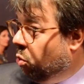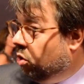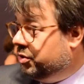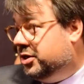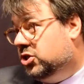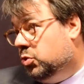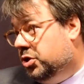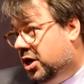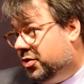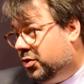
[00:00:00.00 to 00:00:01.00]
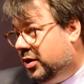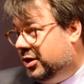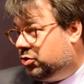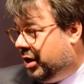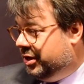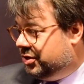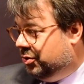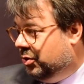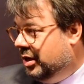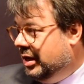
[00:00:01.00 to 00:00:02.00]
world into another and trying
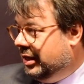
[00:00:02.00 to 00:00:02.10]
to,